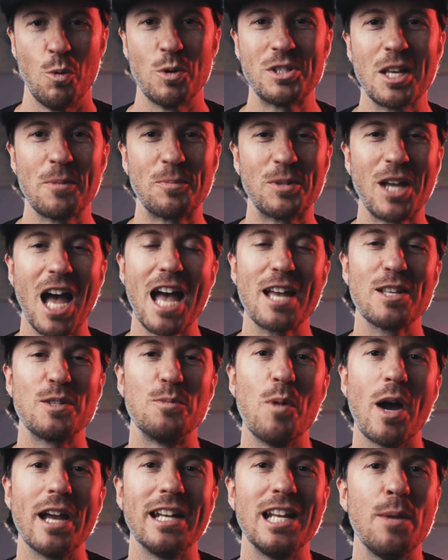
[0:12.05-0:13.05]
What's up guys,
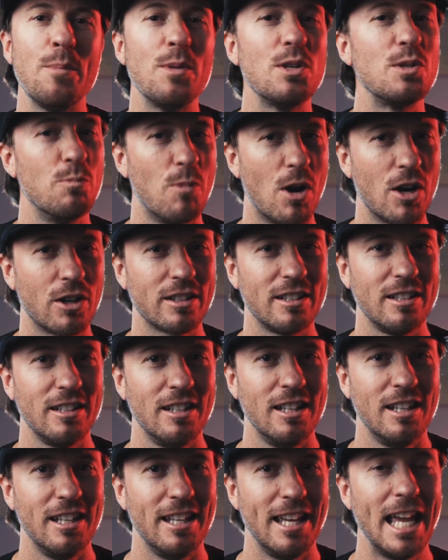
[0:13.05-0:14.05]
my name is Mark,
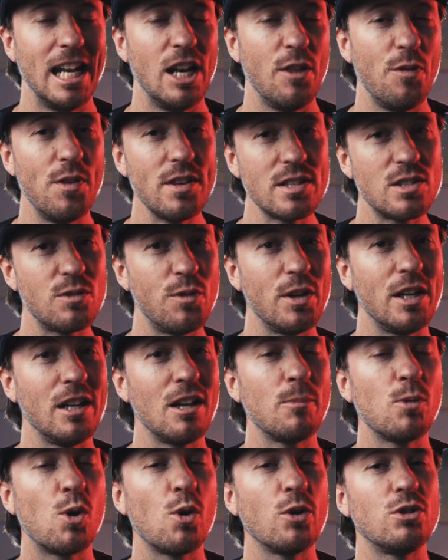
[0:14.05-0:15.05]
and in this
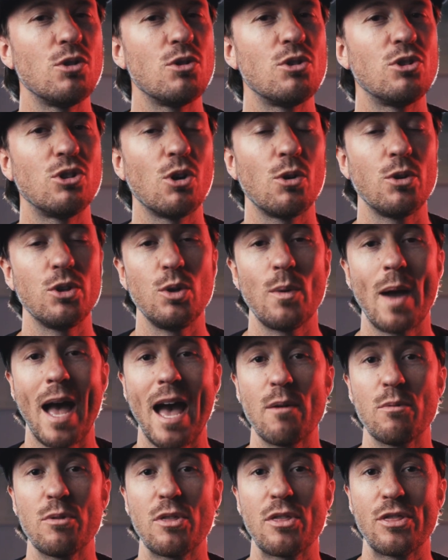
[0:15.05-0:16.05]
video I'm going to show you
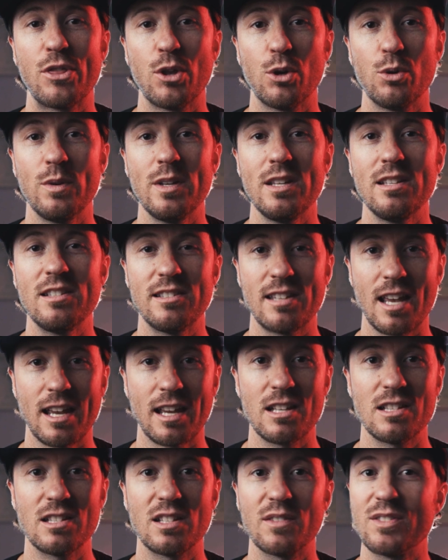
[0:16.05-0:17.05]
how 30
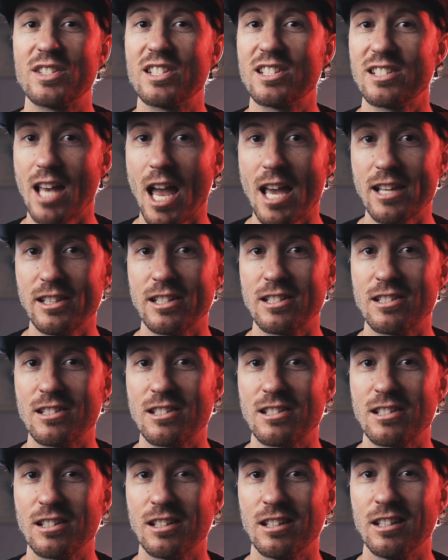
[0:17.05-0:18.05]
seconds of
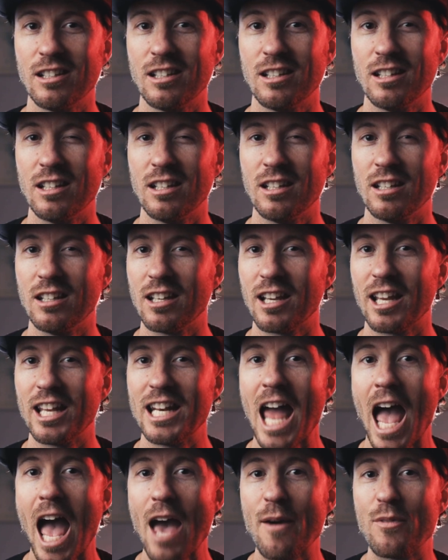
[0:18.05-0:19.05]
silence
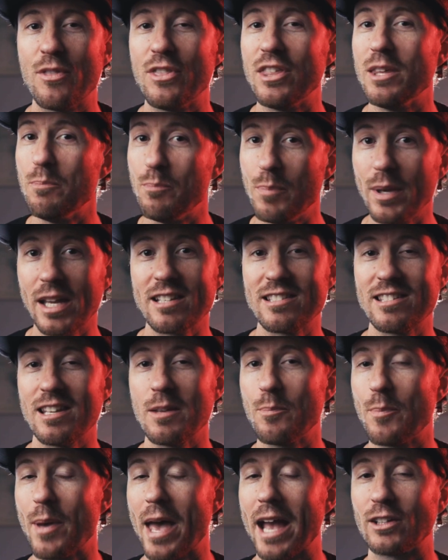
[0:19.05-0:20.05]
can have the biggest
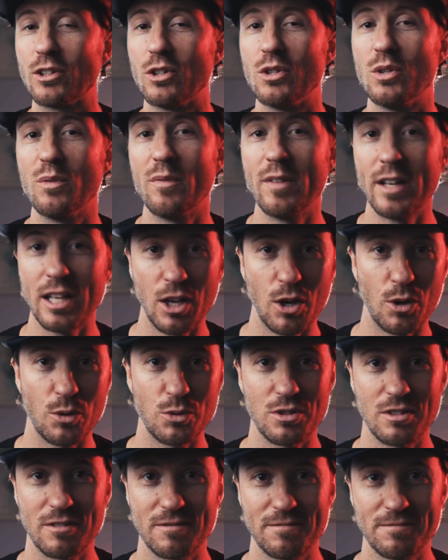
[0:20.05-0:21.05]
impact on your
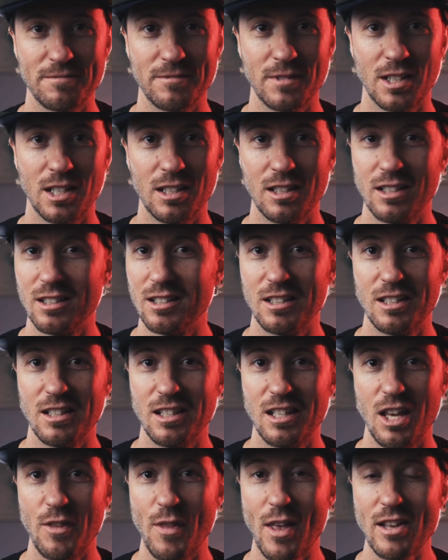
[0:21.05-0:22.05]
videos.
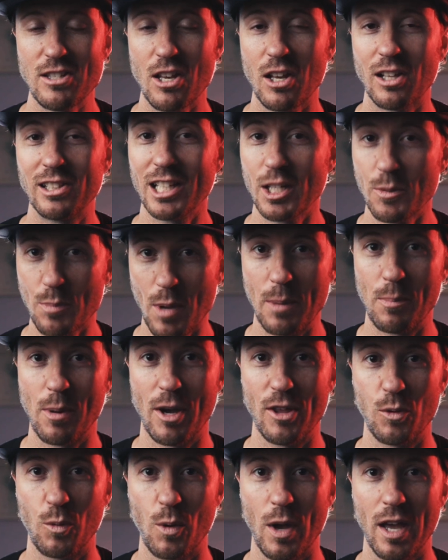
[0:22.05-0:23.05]
And that's not clickbait,
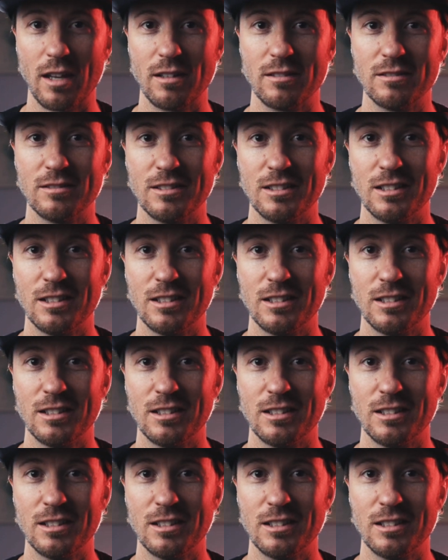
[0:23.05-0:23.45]
by the way.